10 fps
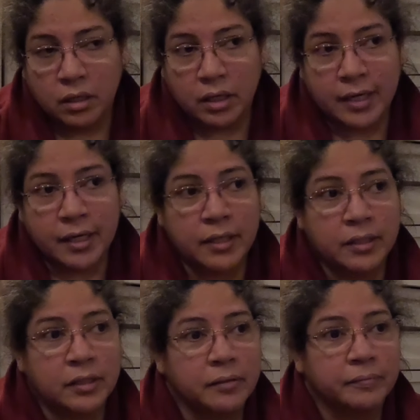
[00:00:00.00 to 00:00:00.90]

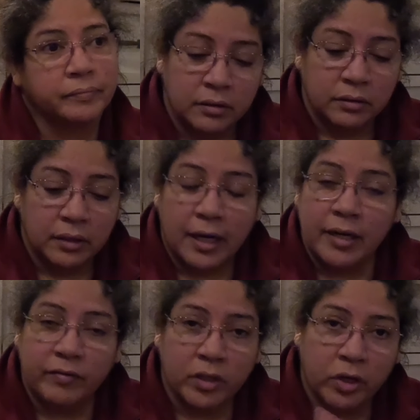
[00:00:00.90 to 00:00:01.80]
And I
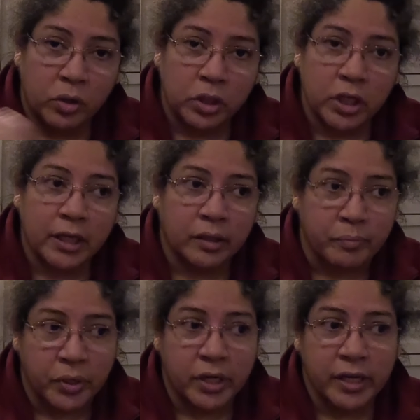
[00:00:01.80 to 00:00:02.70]
have to go look at the
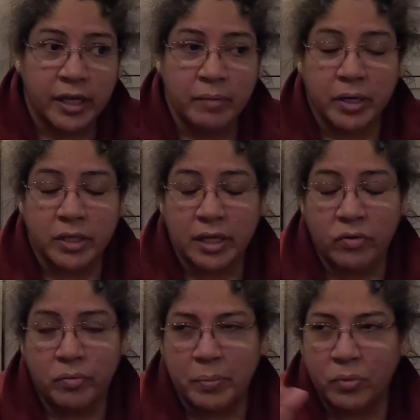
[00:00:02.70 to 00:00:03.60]
book again because I don't
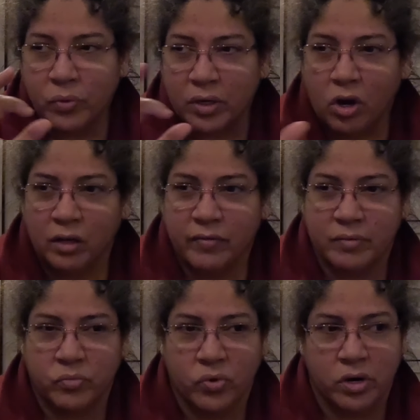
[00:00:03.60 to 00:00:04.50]
remember what all of
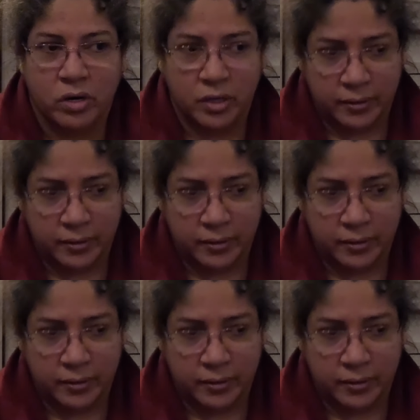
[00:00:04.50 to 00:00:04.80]
them were.